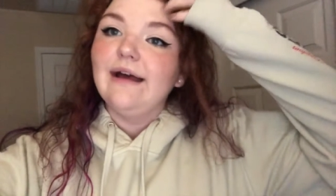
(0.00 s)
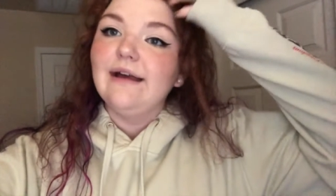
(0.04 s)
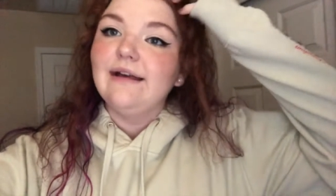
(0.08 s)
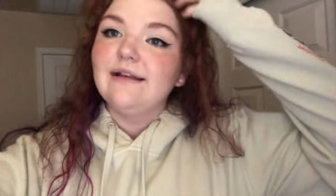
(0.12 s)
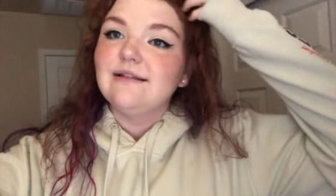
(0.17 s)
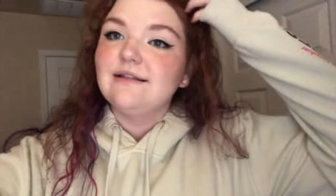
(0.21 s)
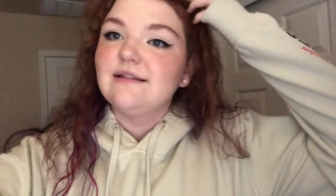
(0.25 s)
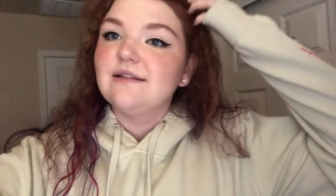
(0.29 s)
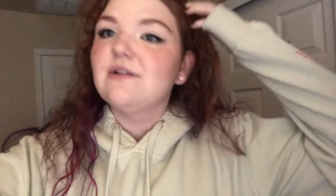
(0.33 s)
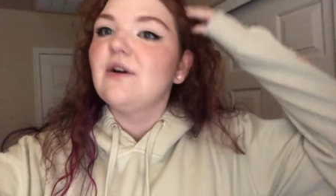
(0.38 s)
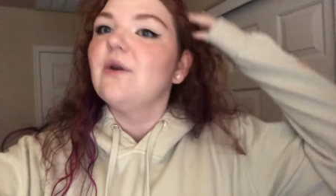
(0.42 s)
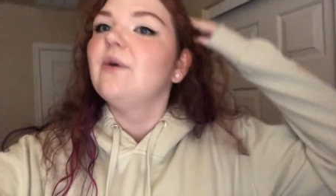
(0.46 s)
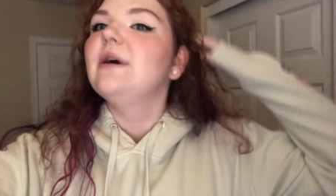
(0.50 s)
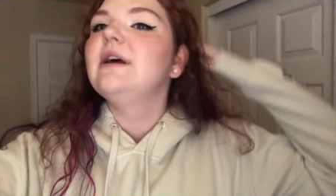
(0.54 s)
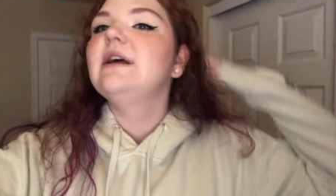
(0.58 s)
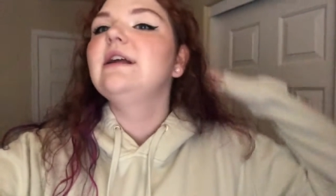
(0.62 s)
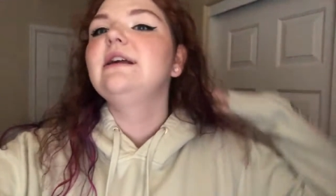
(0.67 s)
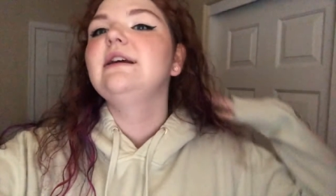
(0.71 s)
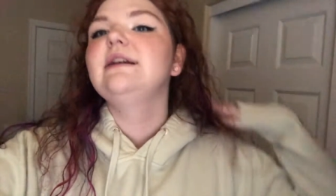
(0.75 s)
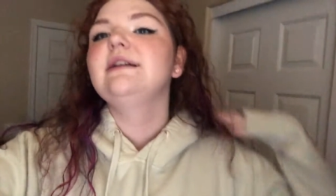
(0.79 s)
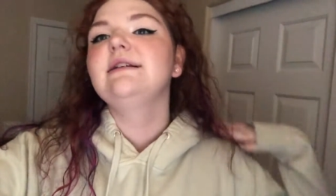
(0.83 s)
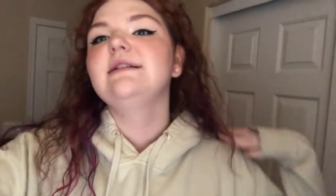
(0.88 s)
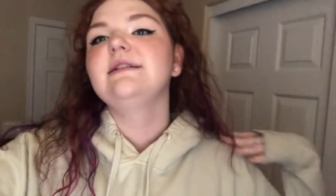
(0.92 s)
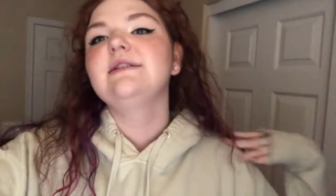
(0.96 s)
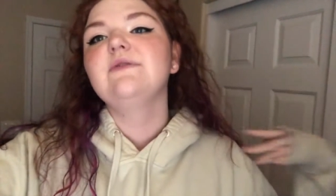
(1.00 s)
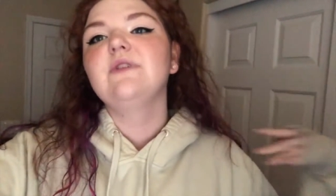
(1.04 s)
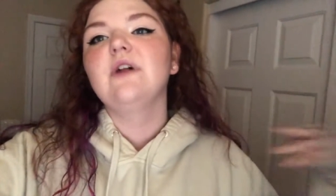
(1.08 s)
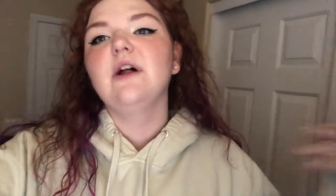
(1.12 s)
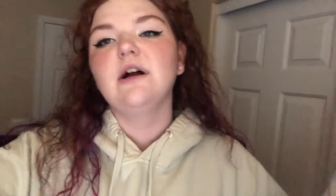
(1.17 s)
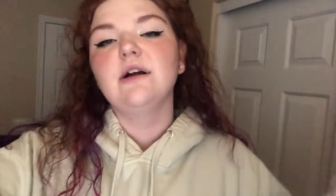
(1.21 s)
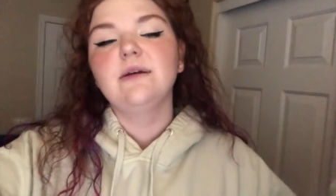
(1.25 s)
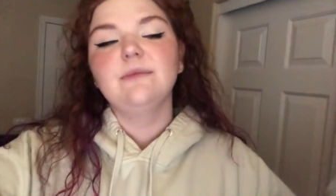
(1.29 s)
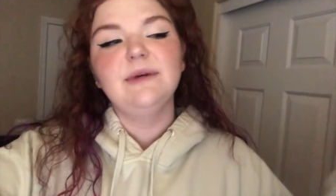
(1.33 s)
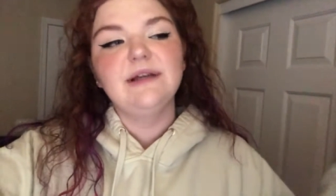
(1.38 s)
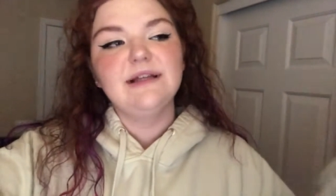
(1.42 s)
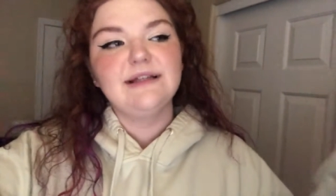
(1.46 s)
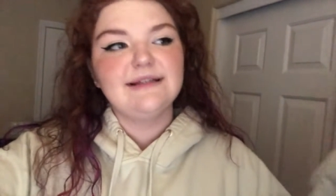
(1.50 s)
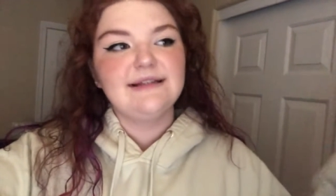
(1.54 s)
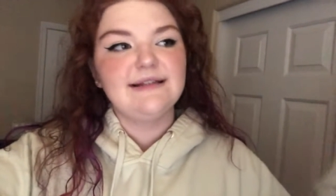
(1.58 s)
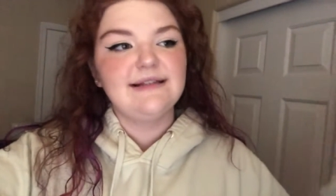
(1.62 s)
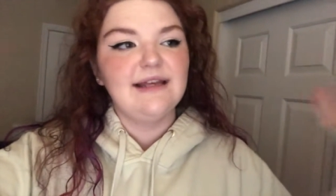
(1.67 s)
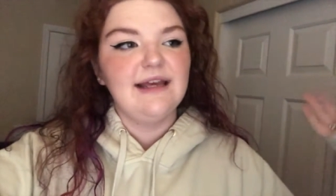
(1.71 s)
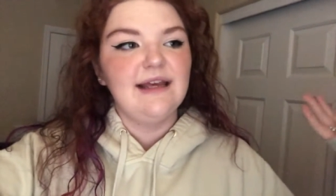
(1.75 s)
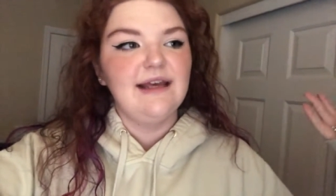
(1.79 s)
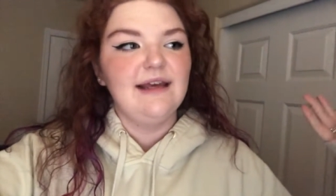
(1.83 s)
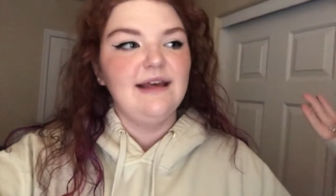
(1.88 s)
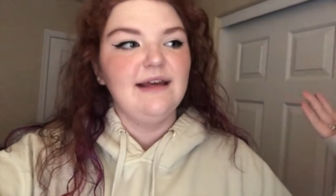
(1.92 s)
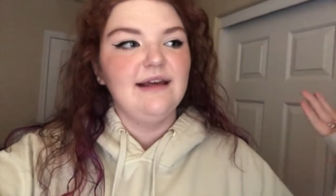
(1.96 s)
guys, so it is Vlogmas
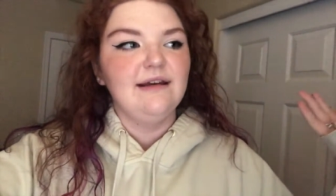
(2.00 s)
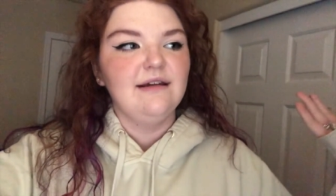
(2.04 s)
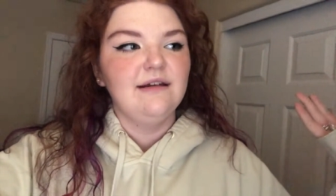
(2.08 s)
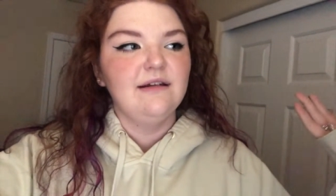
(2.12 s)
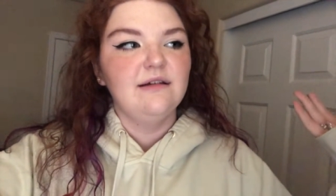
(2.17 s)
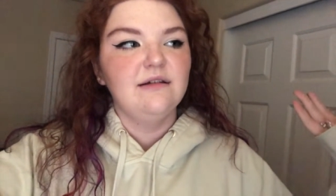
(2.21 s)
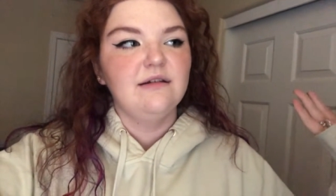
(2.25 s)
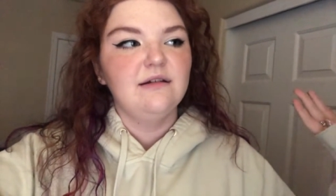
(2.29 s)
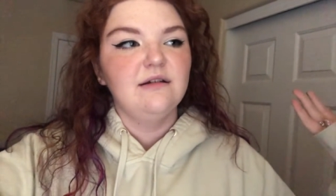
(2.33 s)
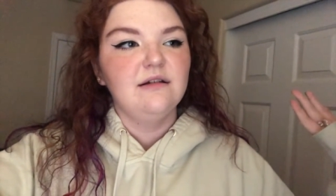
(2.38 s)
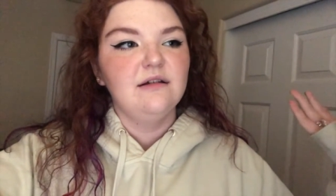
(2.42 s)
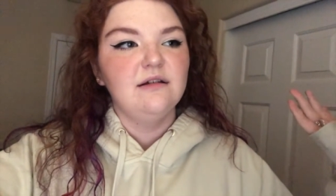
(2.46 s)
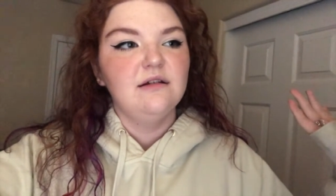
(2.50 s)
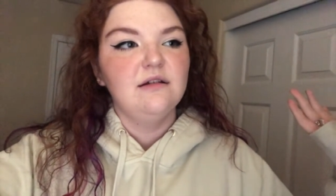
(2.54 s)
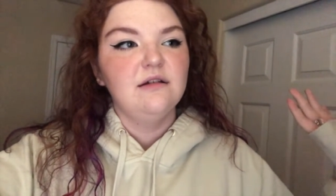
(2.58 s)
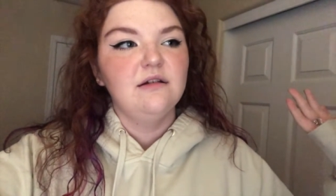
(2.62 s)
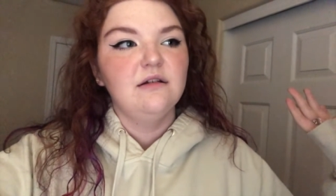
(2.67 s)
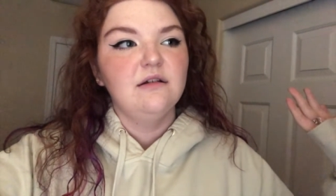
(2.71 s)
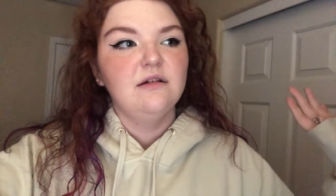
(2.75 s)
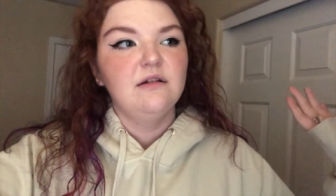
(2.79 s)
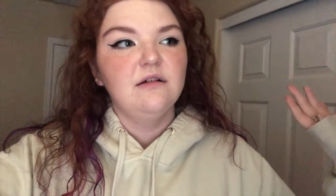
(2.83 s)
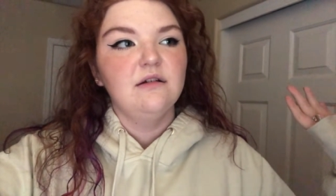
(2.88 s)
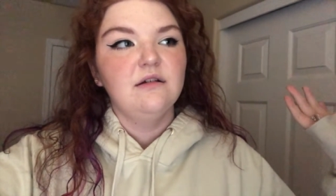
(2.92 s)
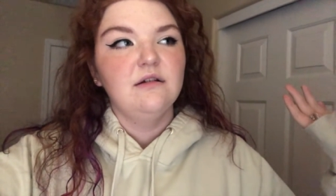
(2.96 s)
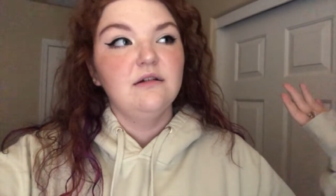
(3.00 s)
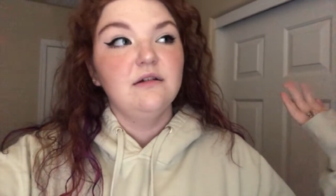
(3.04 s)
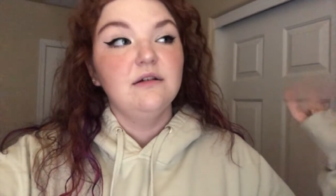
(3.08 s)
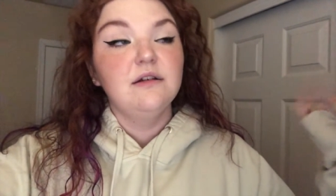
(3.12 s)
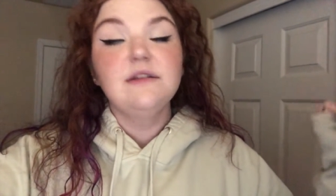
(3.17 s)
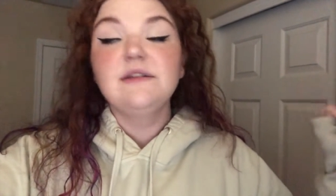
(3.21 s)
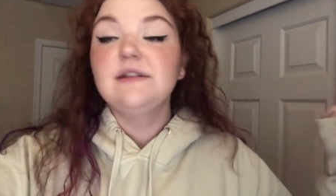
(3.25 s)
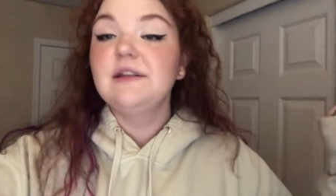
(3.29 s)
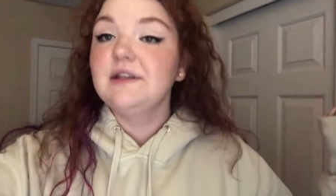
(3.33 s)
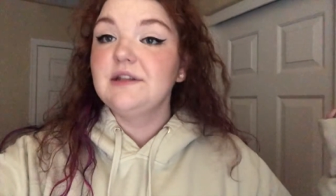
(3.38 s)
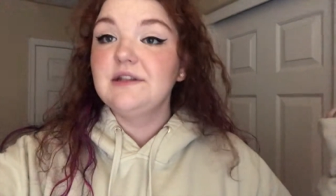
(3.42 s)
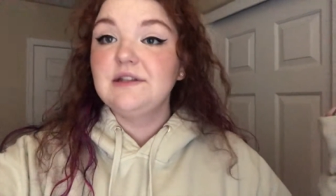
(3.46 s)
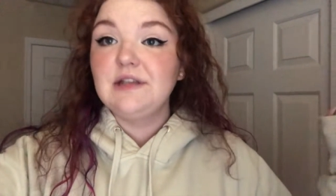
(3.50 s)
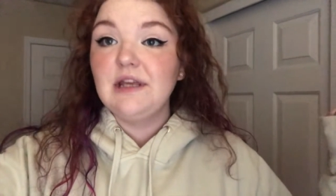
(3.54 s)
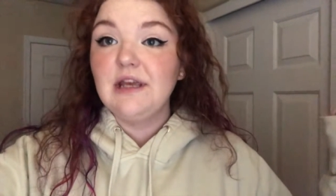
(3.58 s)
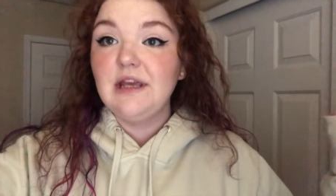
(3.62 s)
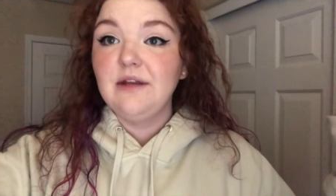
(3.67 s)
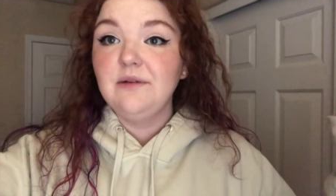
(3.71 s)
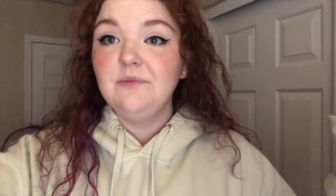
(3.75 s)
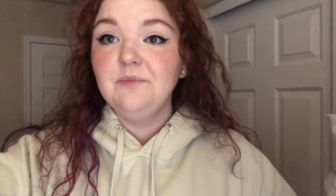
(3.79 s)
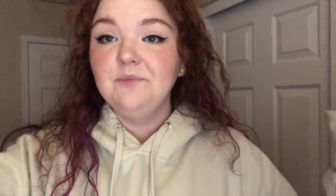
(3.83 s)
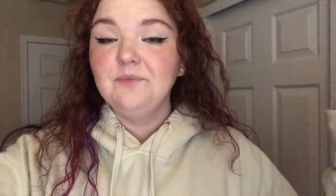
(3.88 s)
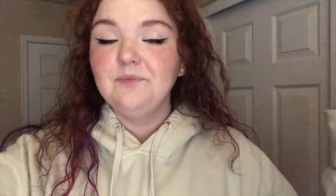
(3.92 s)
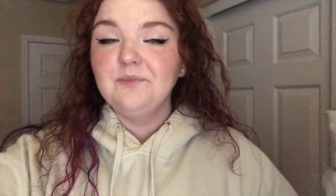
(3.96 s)
day
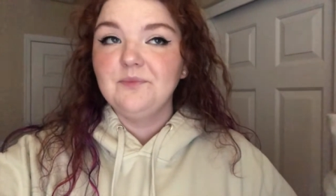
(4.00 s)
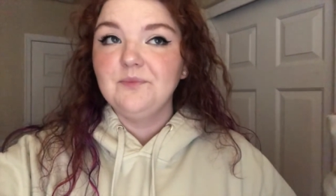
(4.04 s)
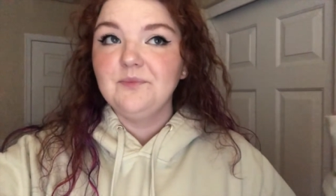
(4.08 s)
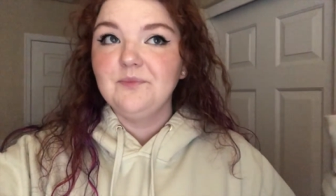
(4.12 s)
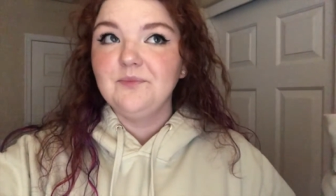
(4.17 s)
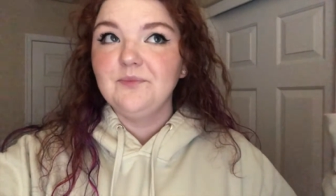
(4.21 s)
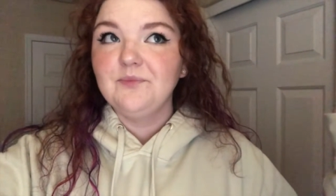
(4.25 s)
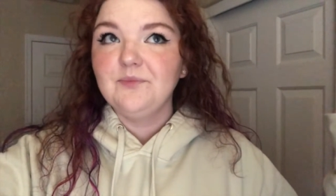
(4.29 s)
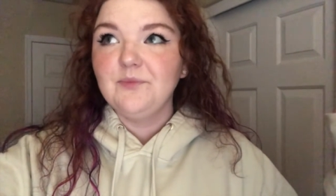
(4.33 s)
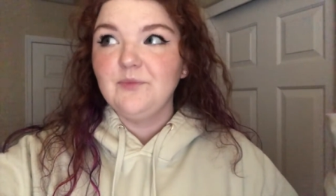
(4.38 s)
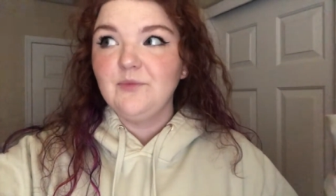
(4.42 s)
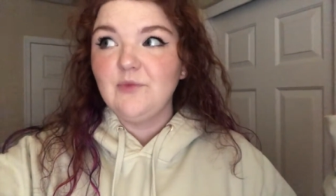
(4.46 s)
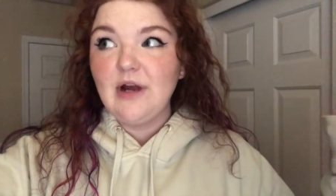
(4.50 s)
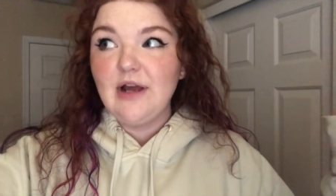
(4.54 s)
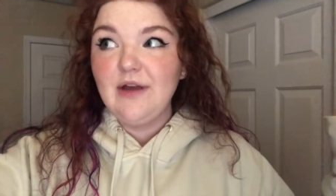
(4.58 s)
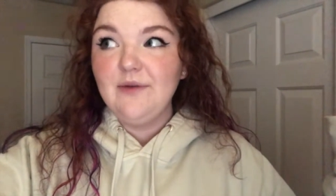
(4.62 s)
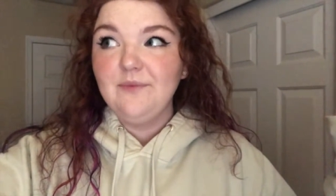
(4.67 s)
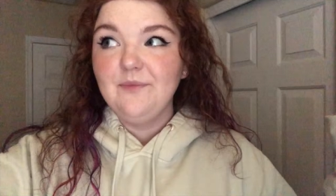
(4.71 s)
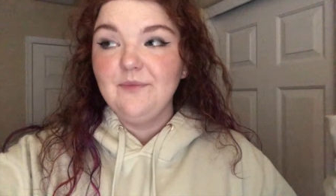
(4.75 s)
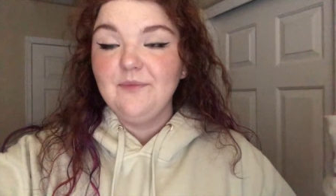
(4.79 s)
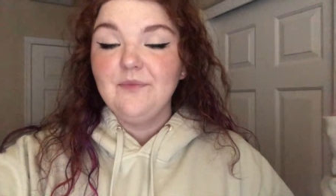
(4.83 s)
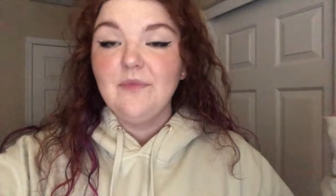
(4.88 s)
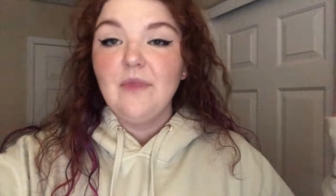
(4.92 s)
16, right?